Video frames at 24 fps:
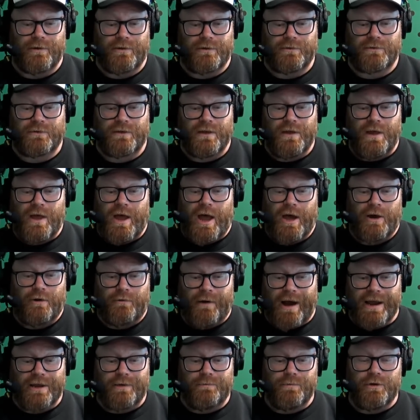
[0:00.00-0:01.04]
It's a
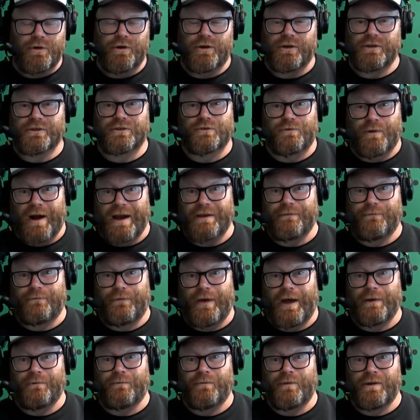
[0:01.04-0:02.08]
great community. It's great
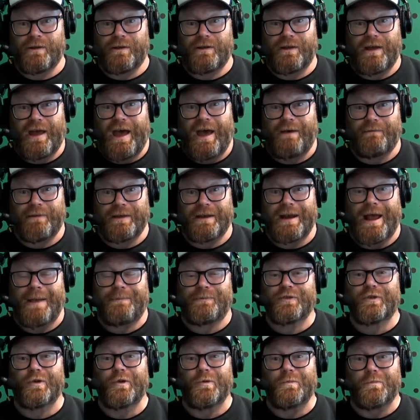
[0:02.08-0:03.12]
fun. We're having an
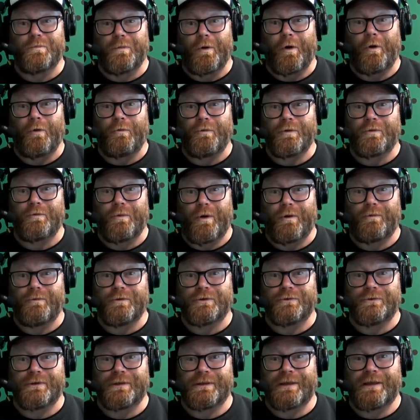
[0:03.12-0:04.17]
absolute ball with what we're
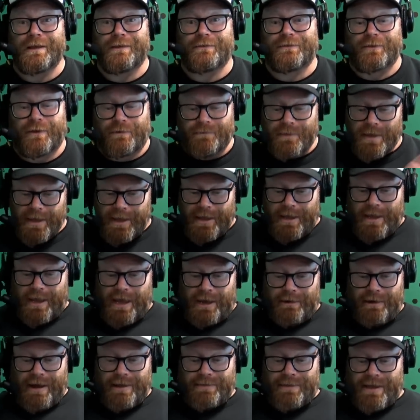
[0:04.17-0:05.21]
doing there. So
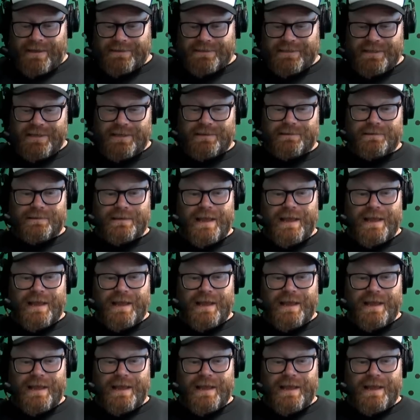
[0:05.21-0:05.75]
anyway, that's it.